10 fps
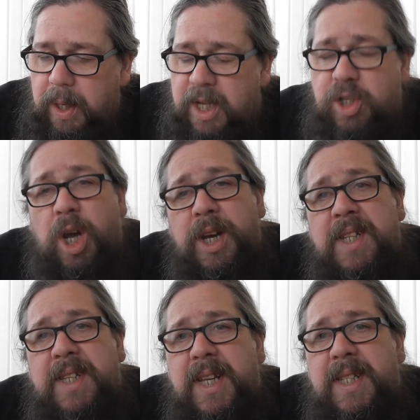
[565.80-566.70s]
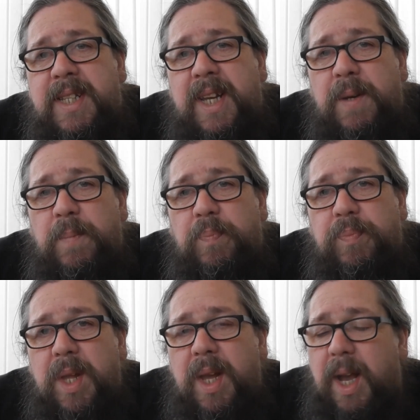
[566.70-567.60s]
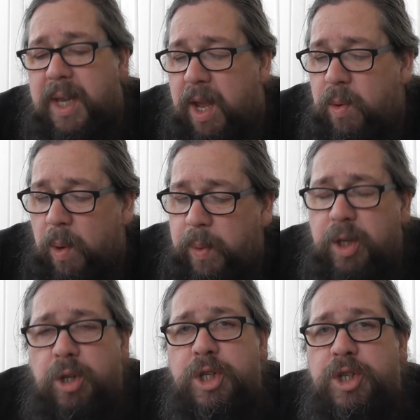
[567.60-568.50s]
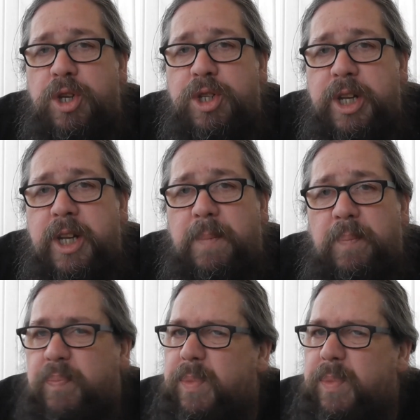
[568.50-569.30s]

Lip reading: it's got a nice taste to it. Again, with a wee dot of sauce on it,